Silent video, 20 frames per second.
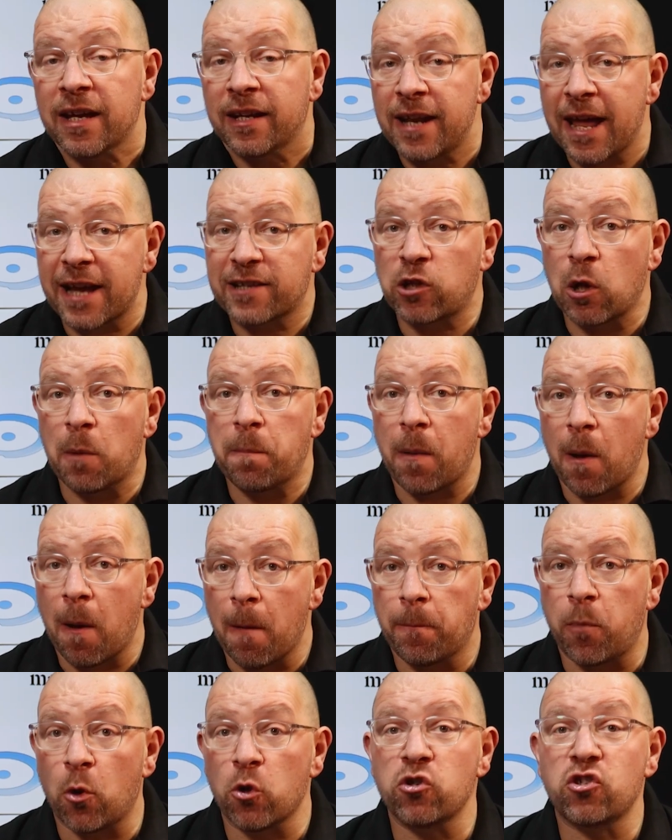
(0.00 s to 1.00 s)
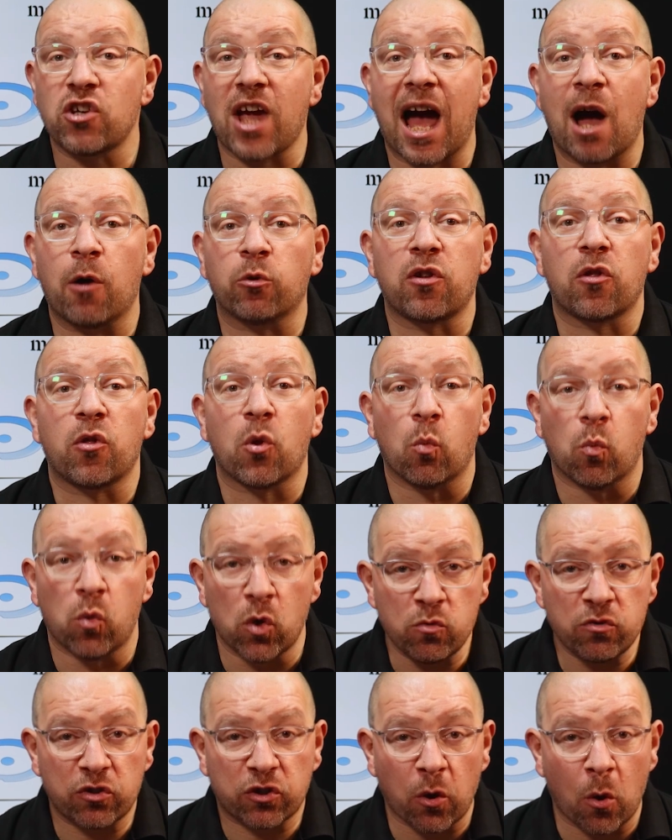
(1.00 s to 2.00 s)
Next up, punch out the
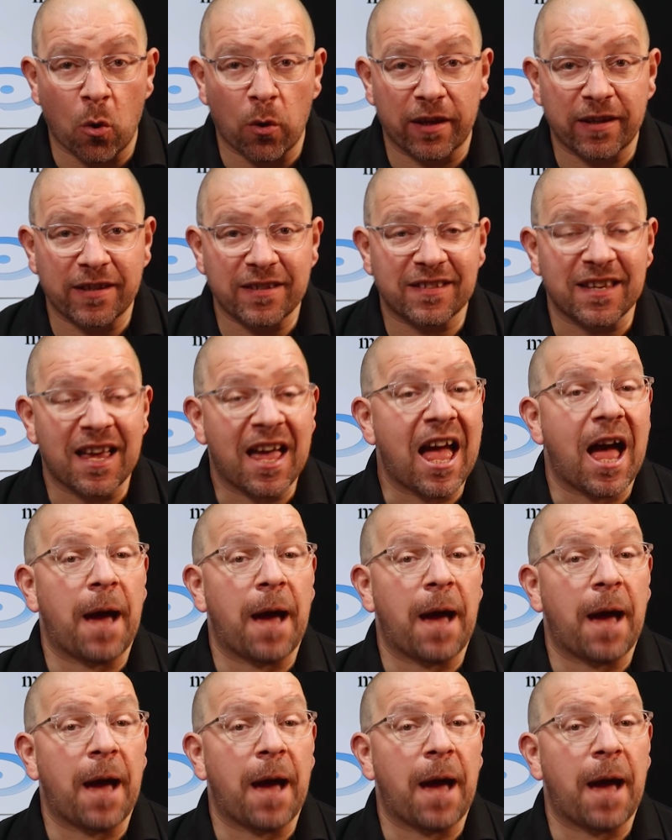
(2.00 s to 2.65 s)
wound tokens